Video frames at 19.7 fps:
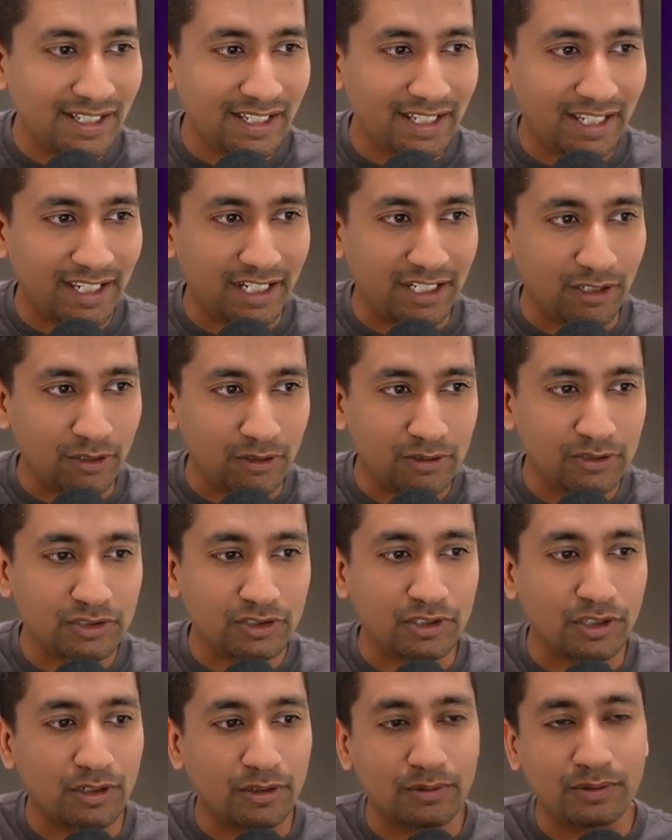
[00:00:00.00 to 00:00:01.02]
and
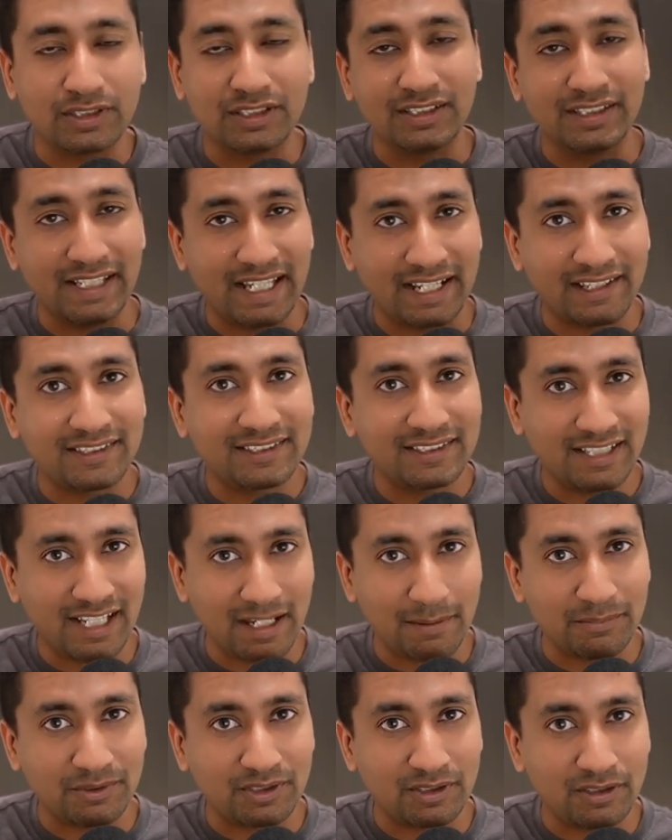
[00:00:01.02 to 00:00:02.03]
also the next
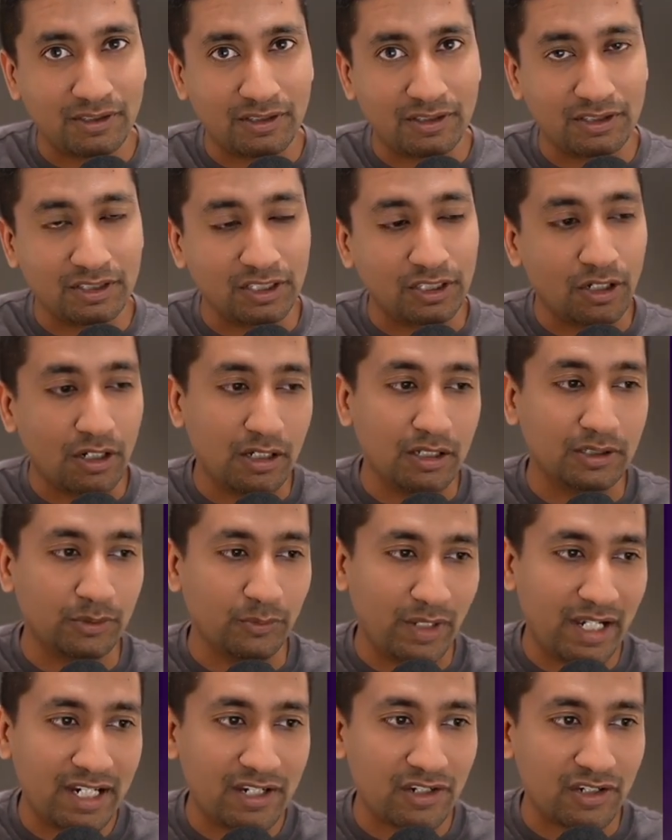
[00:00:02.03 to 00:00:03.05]
steps or the call
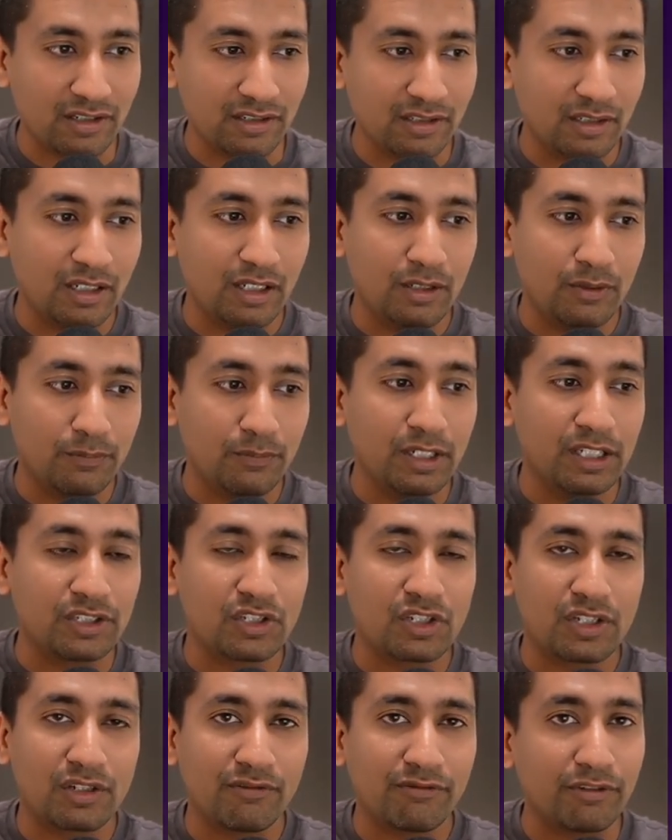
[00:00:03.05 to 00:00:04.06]
to action,
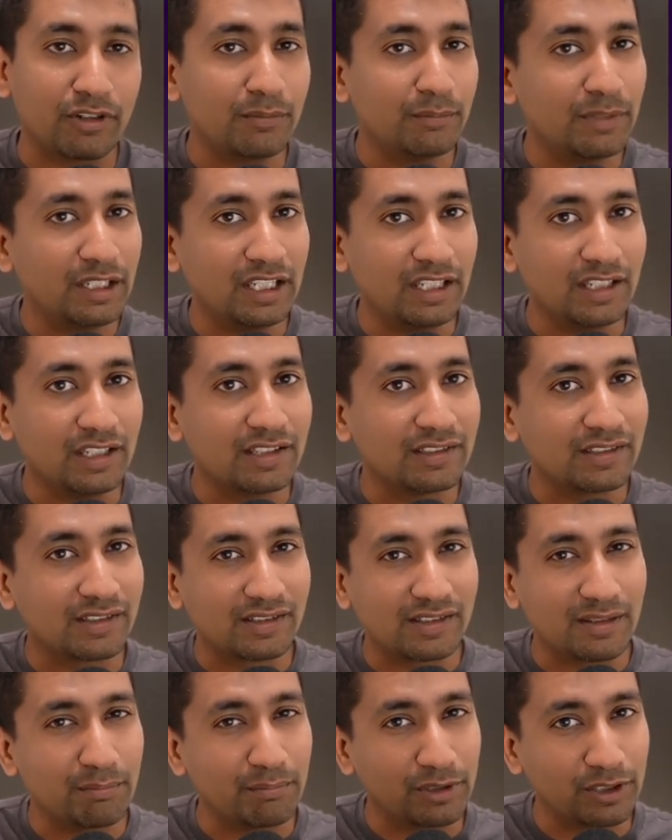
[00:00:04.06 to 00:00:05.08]
which for me is a
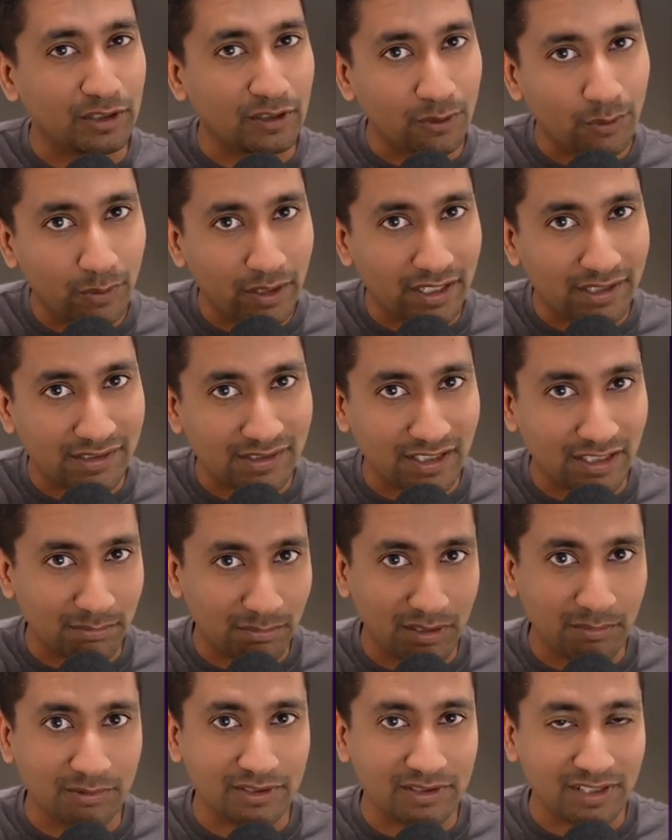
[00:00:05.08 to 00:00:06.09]
simple quiz that
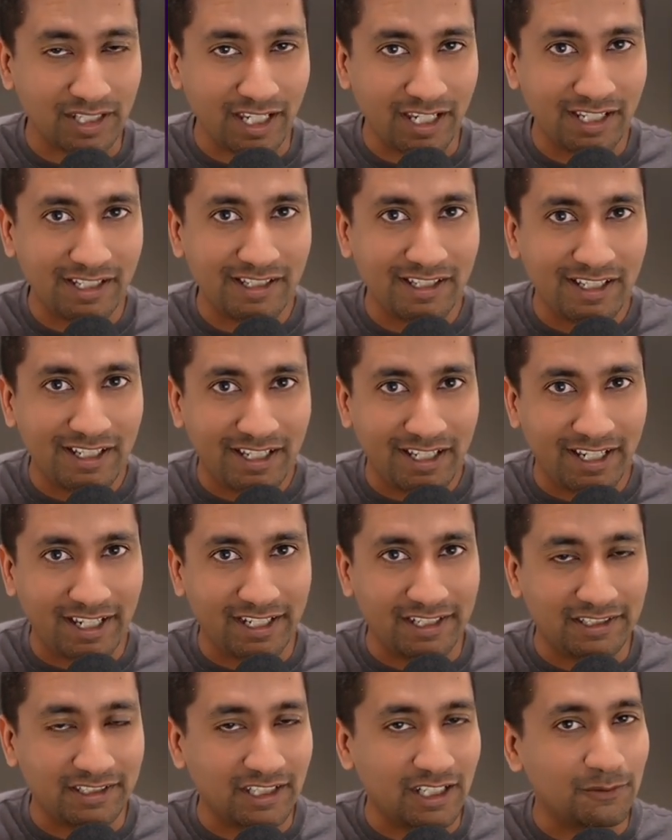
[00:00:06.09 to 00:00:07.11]
people take,
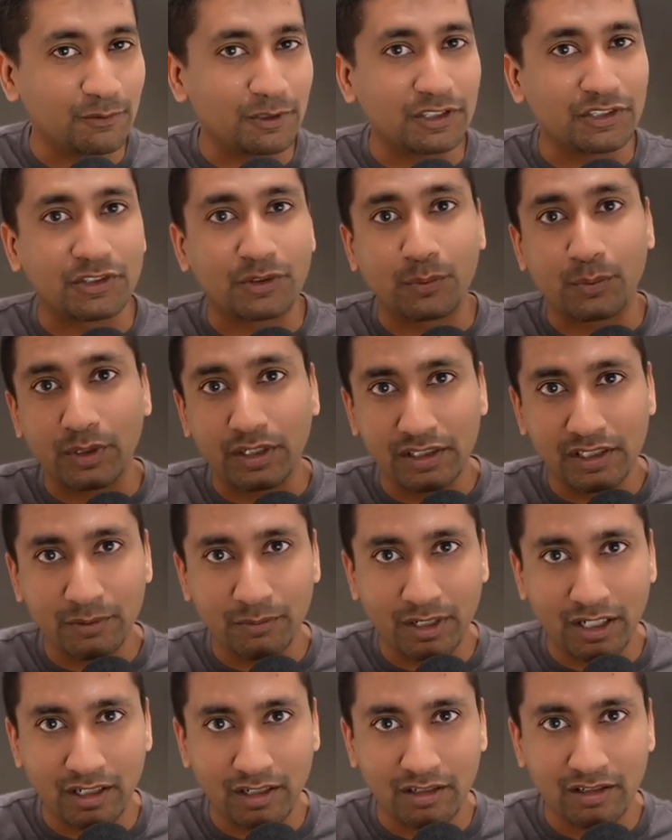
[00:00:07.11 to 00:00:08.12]
and it converts really
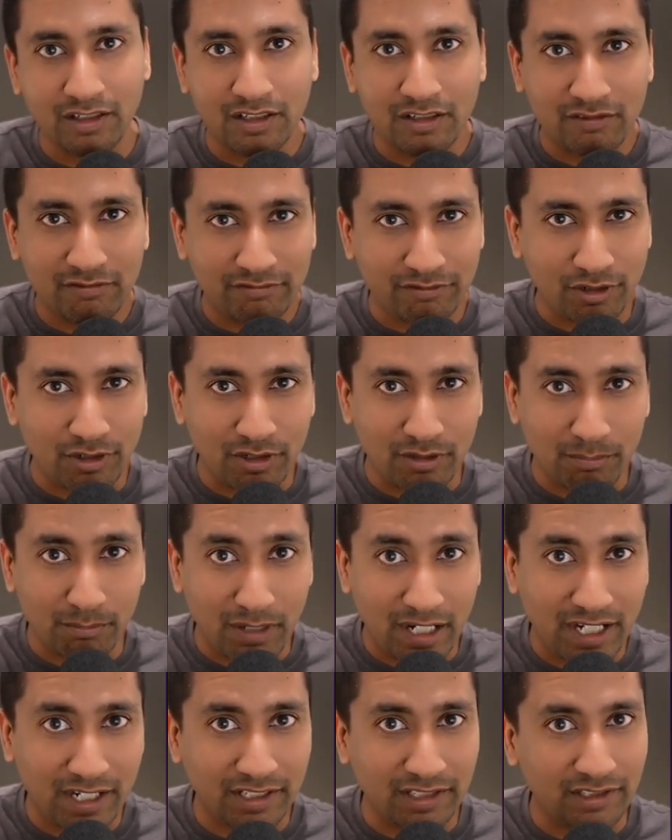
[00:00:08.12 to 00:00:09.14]
well for
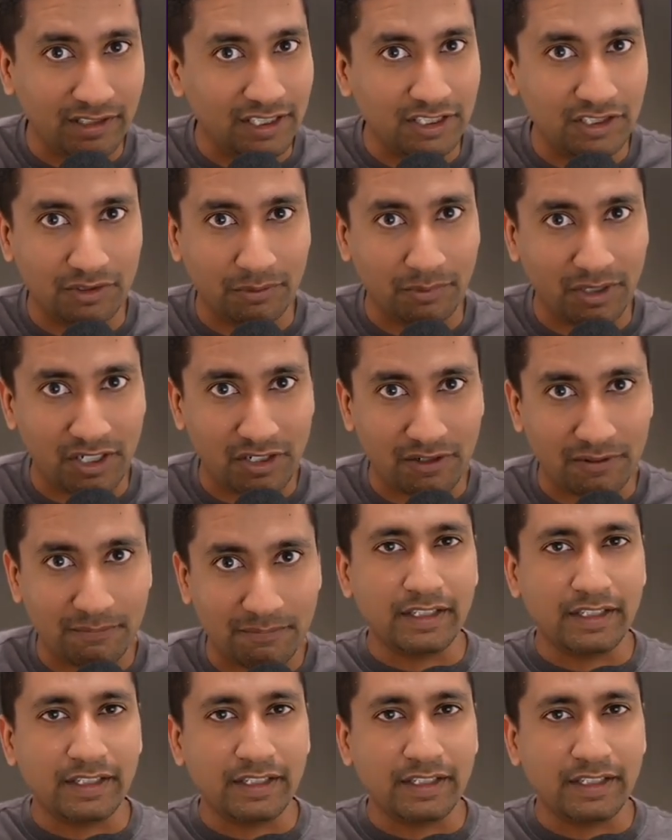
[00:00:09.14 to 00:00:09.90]
my lead generation.